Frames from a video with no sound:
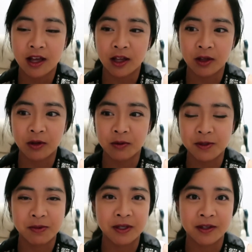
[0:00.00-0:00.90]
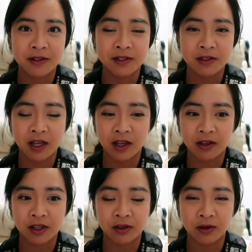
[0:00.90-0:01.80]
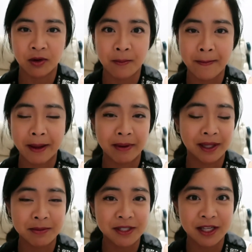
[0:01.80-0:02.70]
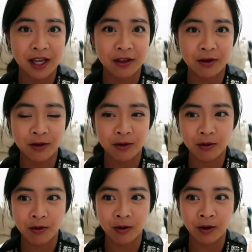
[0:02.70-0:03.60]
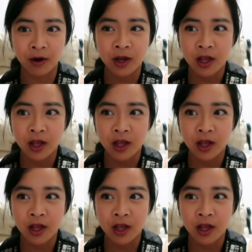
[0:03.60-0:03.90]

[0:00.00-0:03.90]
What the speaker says: It was because I either bite my lips together, or